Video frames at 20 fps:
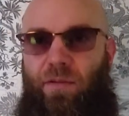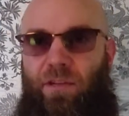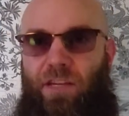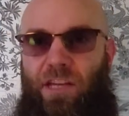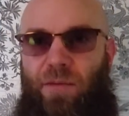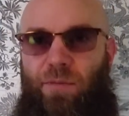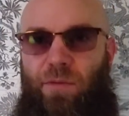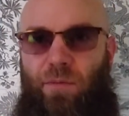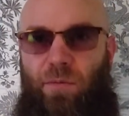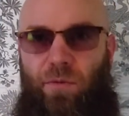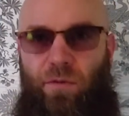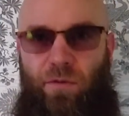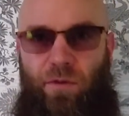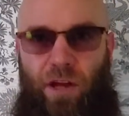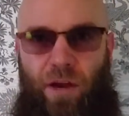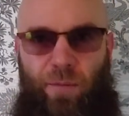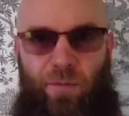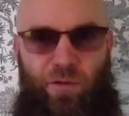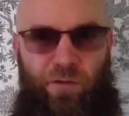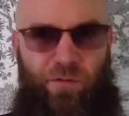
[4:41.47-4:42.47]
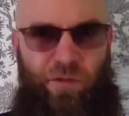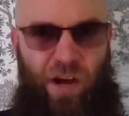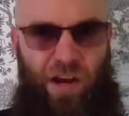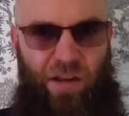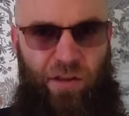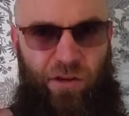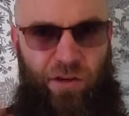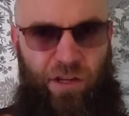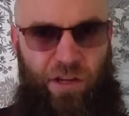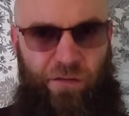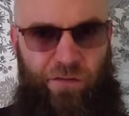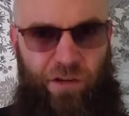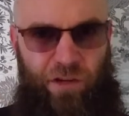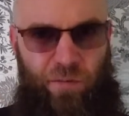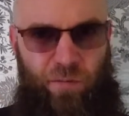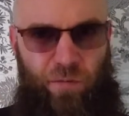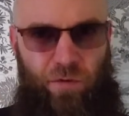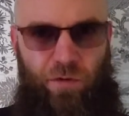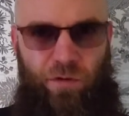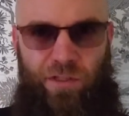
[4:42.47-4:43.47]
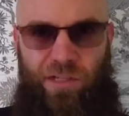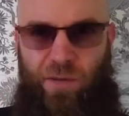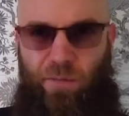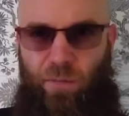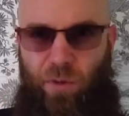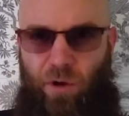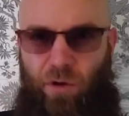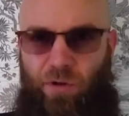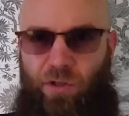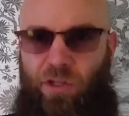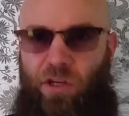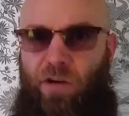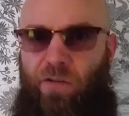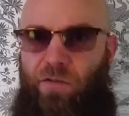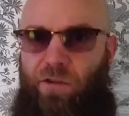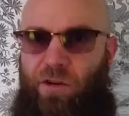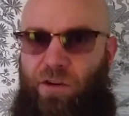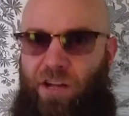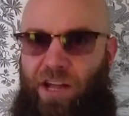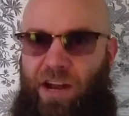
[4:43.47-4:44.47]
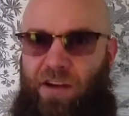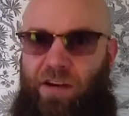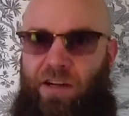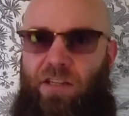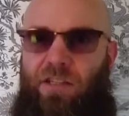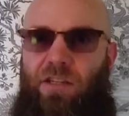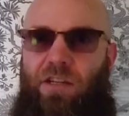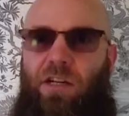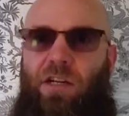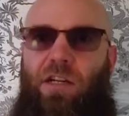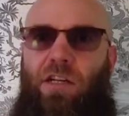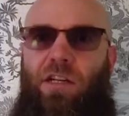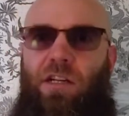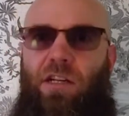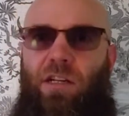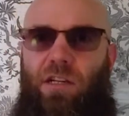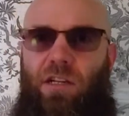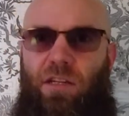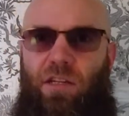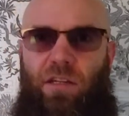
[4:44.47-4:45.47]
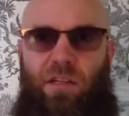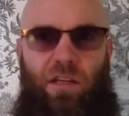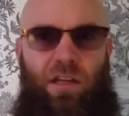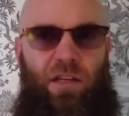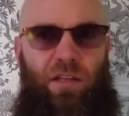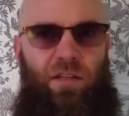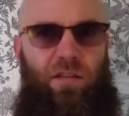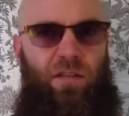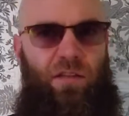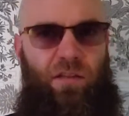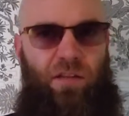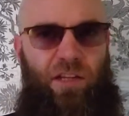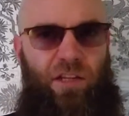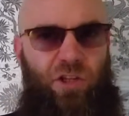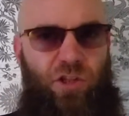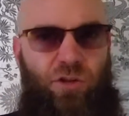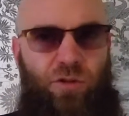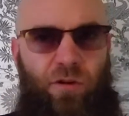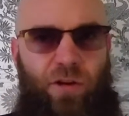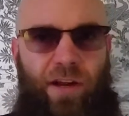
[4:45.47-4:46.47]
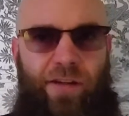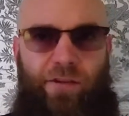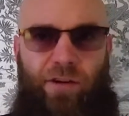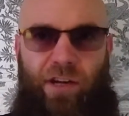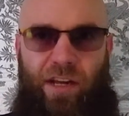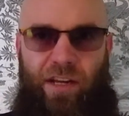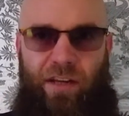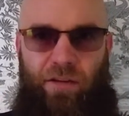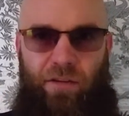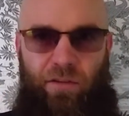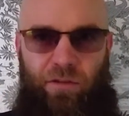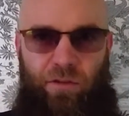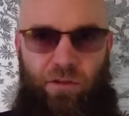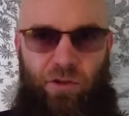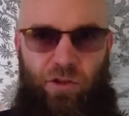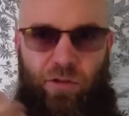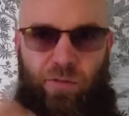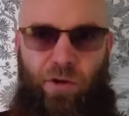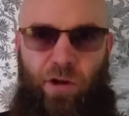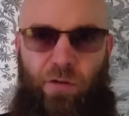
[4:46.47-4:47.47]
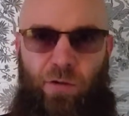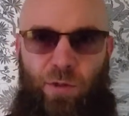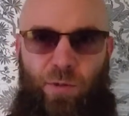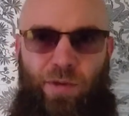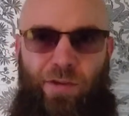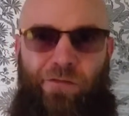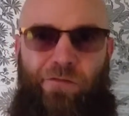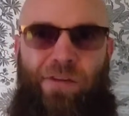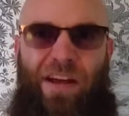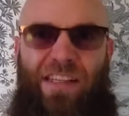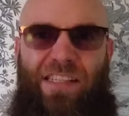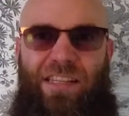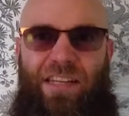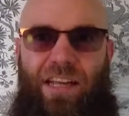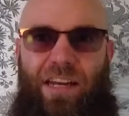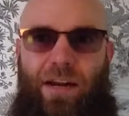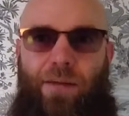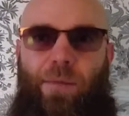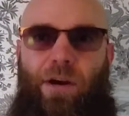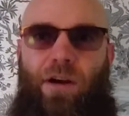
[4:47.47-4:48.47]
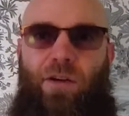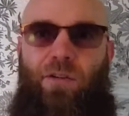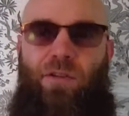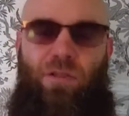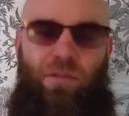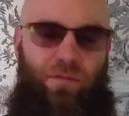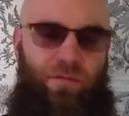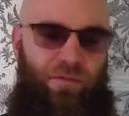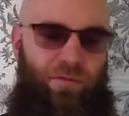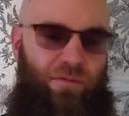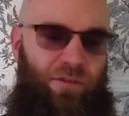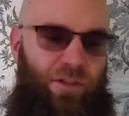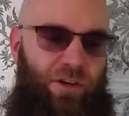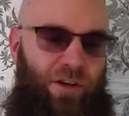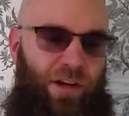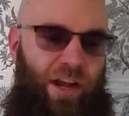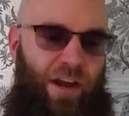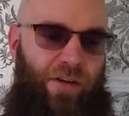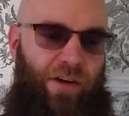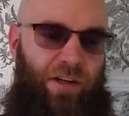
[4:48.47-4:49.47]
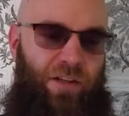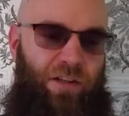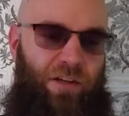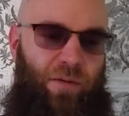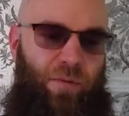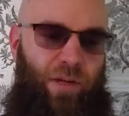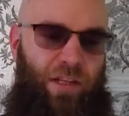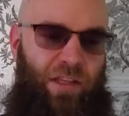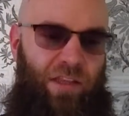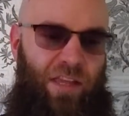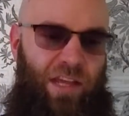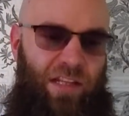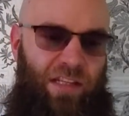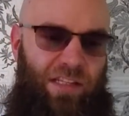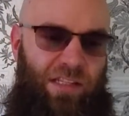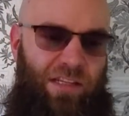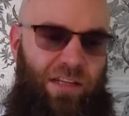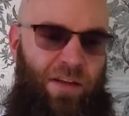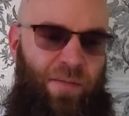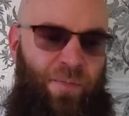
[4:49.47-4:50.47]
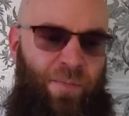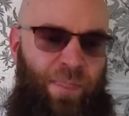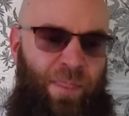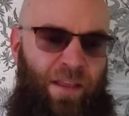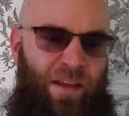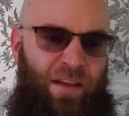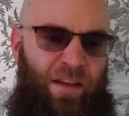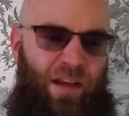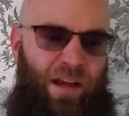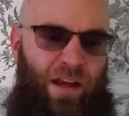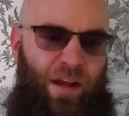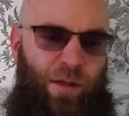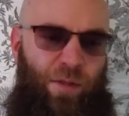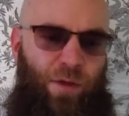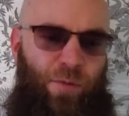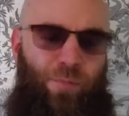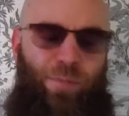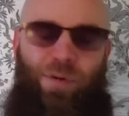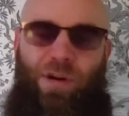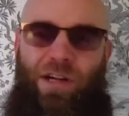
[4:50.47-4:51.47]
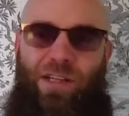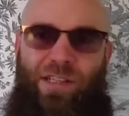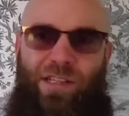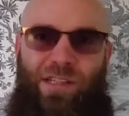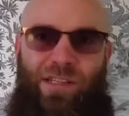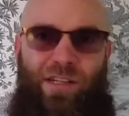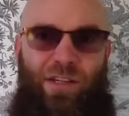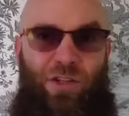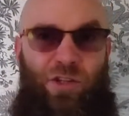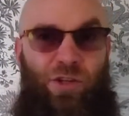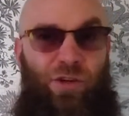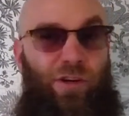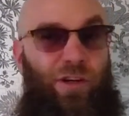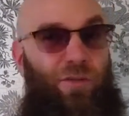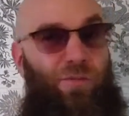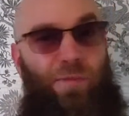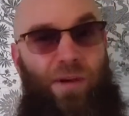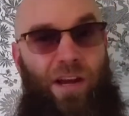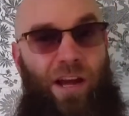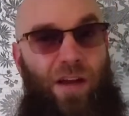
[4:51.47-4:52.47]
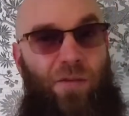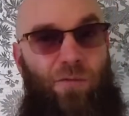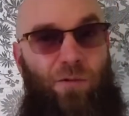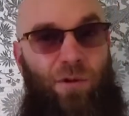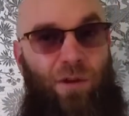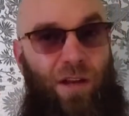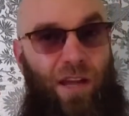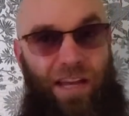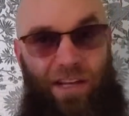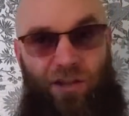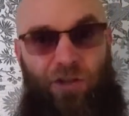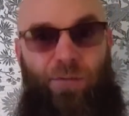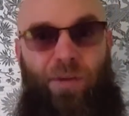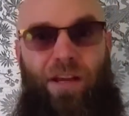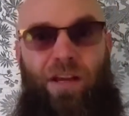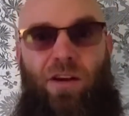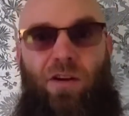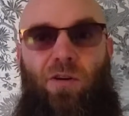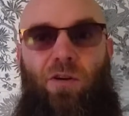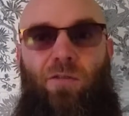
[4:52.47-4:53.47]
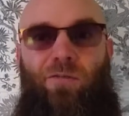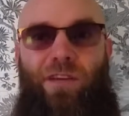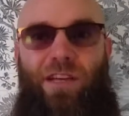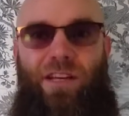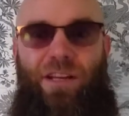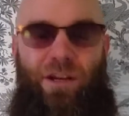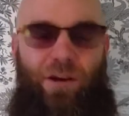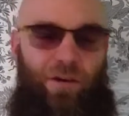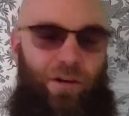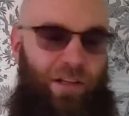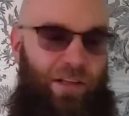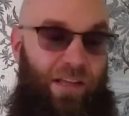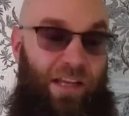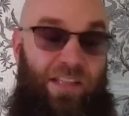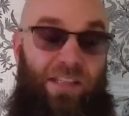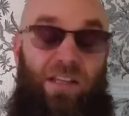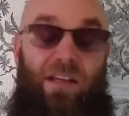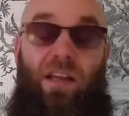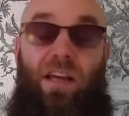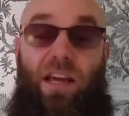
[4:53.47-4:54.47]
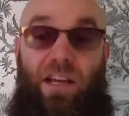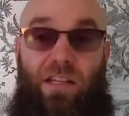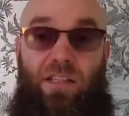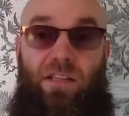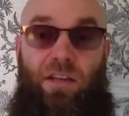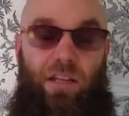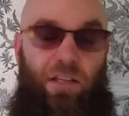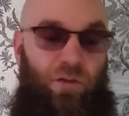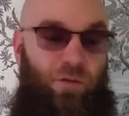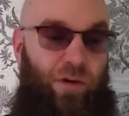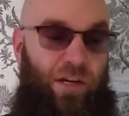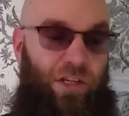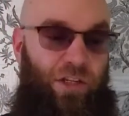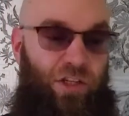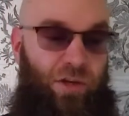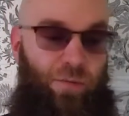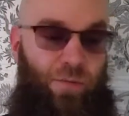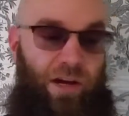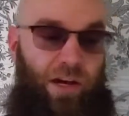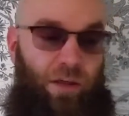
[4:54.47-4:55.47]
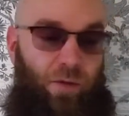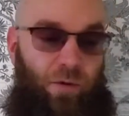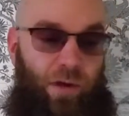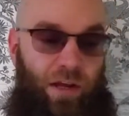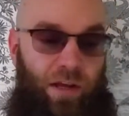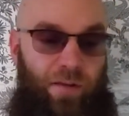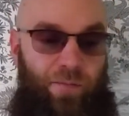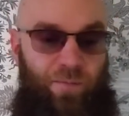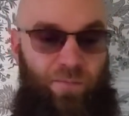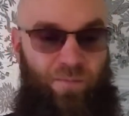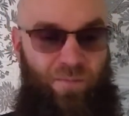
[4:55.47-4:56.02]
to find the different moods and modes of your character, it should never end. You should always be fascinated about your character. But that's the process in short, but I would like to make a whole video on it. That's an excellent question, by the way.